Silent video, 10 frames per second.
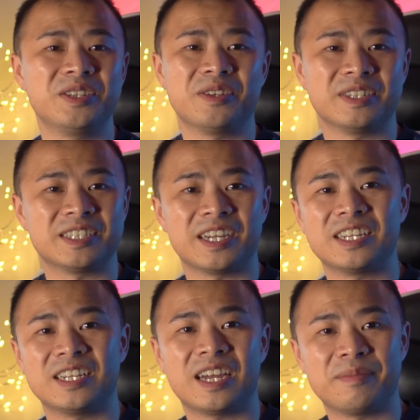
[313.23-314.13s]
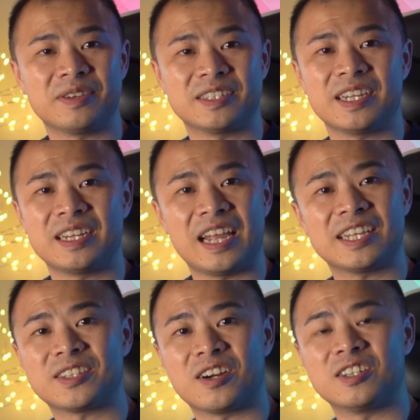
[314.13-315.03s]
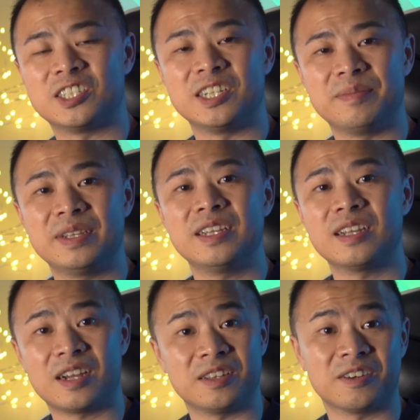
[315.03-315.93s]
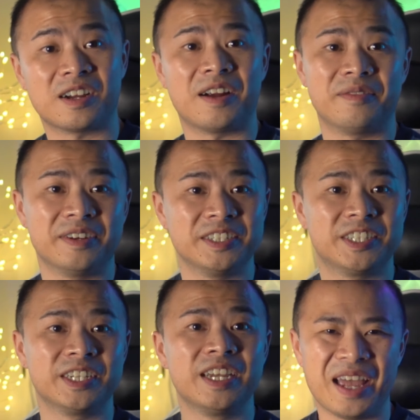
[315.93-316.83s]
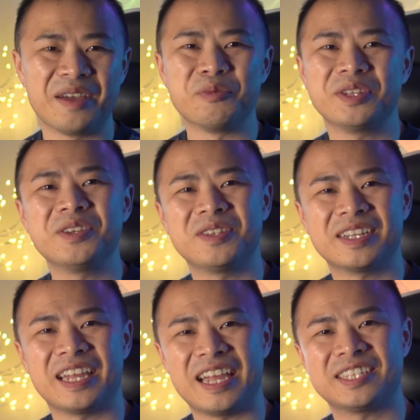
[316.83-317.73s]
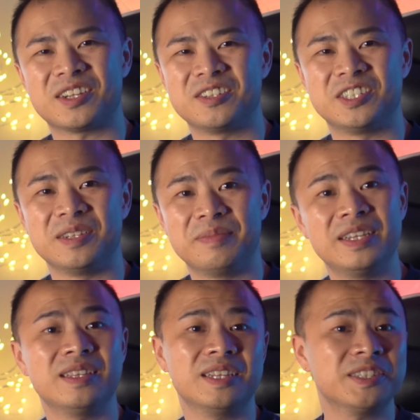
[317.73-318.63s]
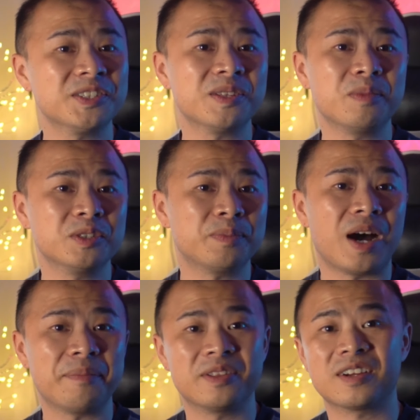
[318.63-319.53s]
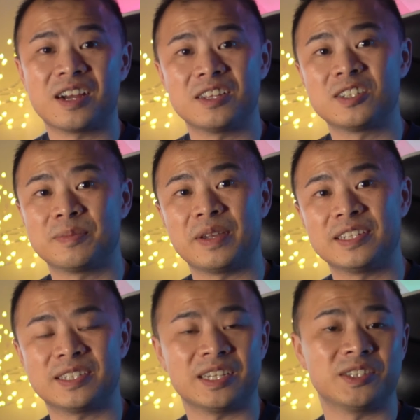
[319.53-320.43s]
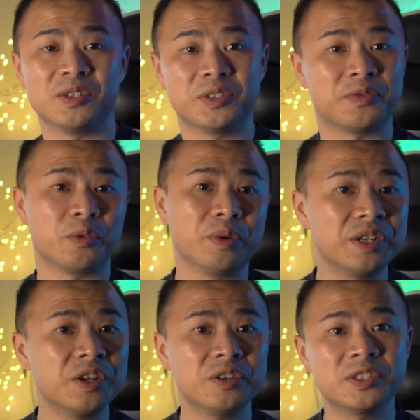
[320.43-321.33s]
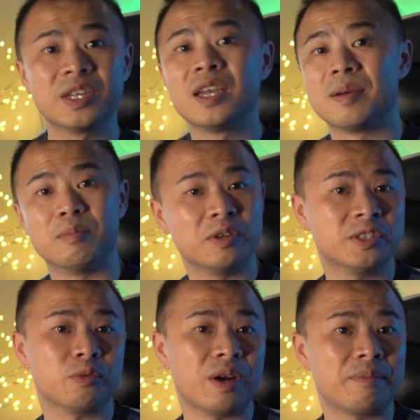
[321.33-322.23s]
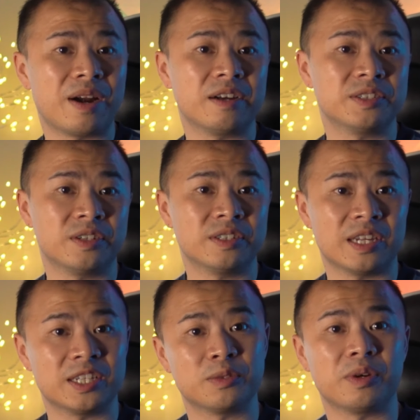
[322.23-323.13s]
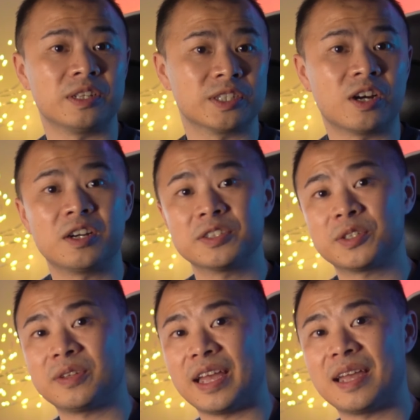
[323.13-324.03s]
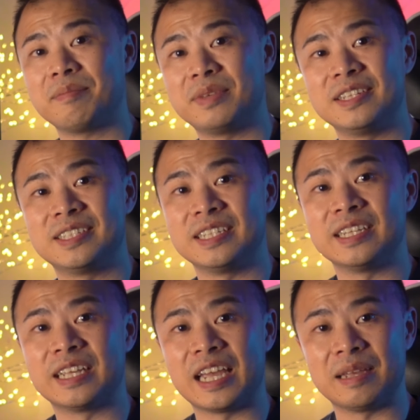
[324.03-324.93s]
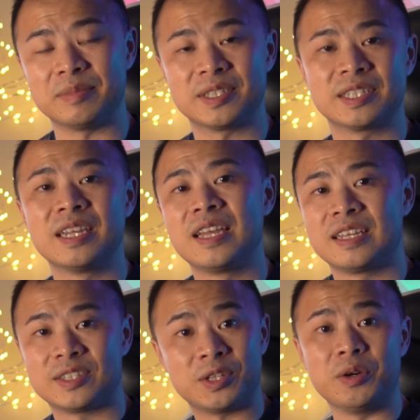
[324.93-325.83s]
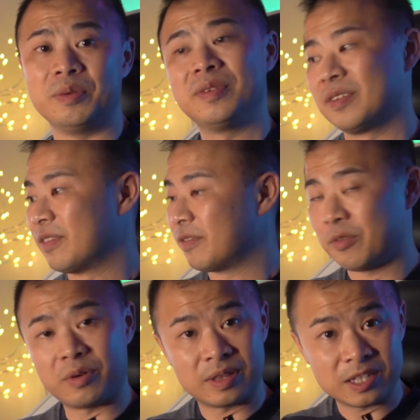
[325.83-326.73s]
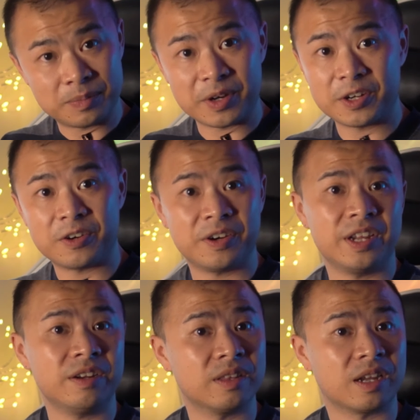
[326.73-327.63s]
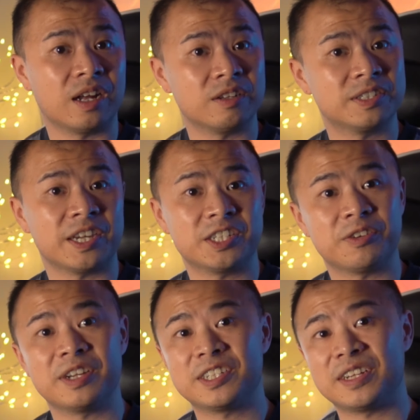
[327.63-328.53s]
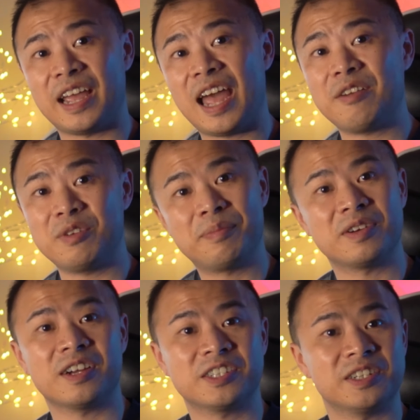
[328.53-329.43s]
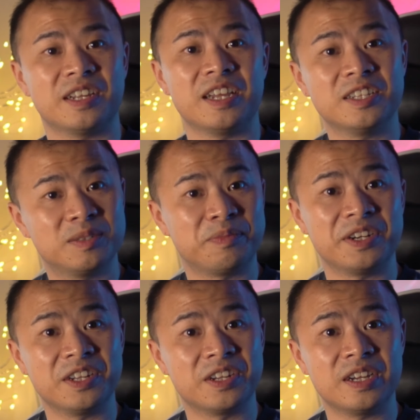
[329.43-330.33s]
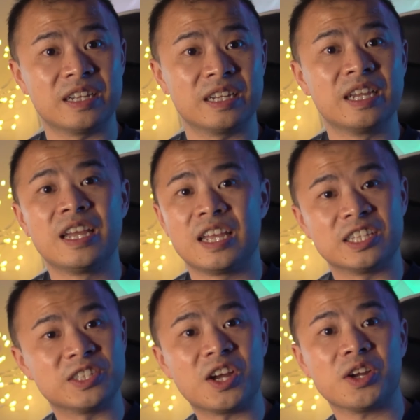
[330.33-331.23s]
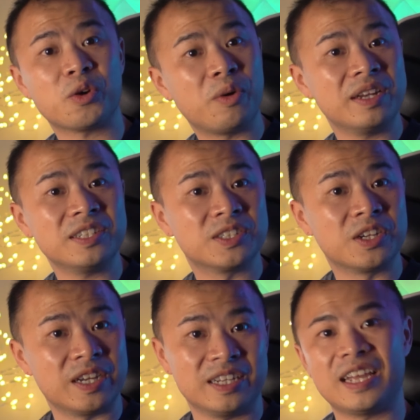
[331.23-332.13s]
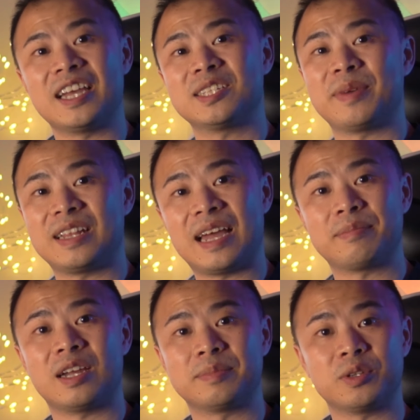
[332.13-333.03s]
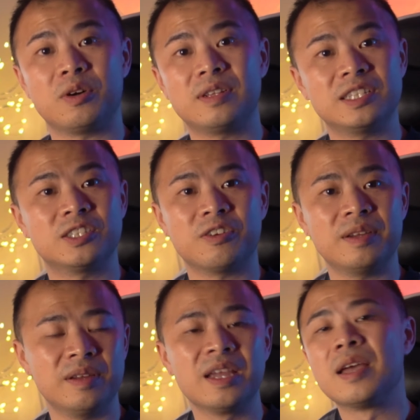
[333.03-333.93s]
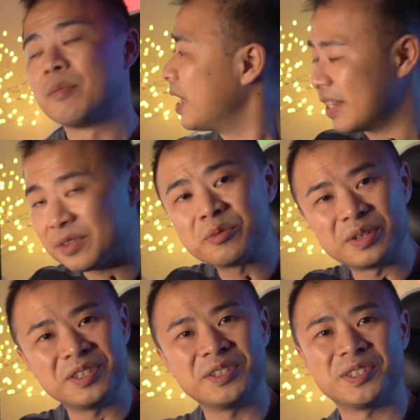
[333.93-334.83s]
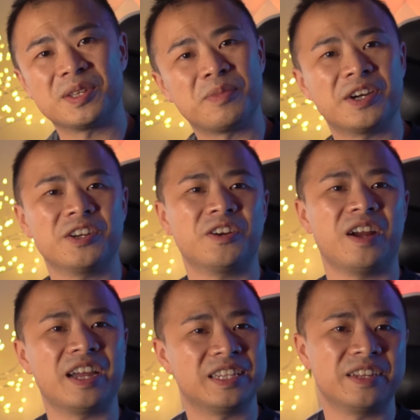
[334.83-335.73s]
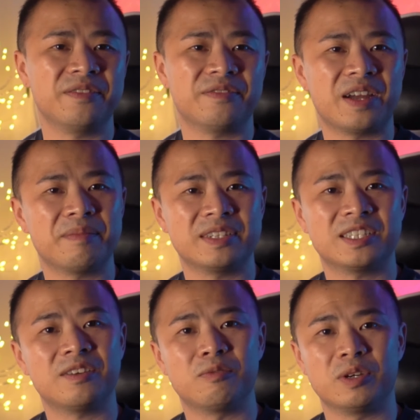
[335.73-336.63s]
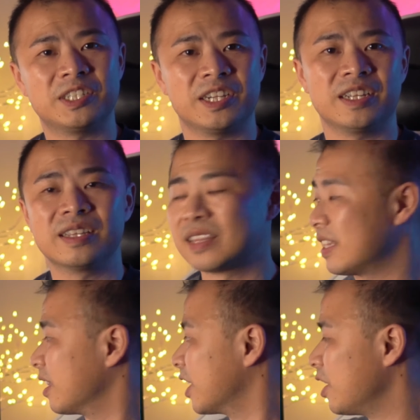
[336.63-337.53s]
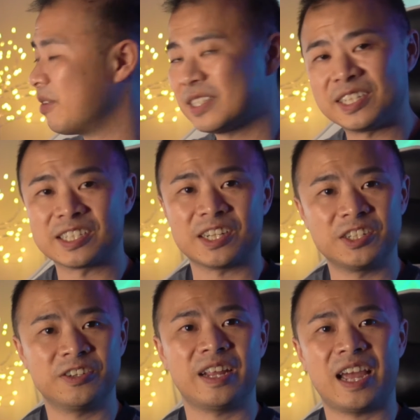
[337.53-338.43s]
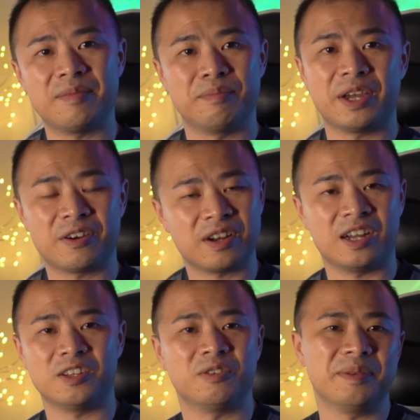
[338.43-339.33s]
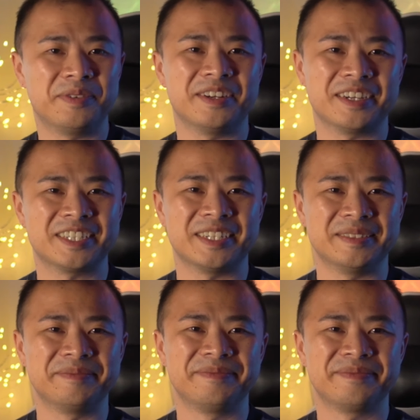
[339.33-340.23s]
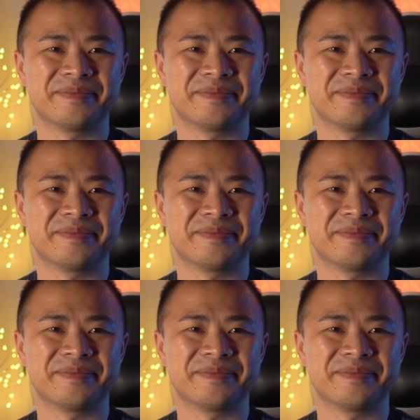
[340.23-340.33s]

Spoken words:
due to its 99% sRGB color coverage. And when you look at sRGB, this is the most popular color space that's used for Windows, most web browsers, as well as console and PC games. So for this monitor here, the color saturation and reproduction is pretty good. It's not quite as good as my laptop's OLED screen, but when using the monitor, I didn't find myself wishing that the QN600 had better color reproduction.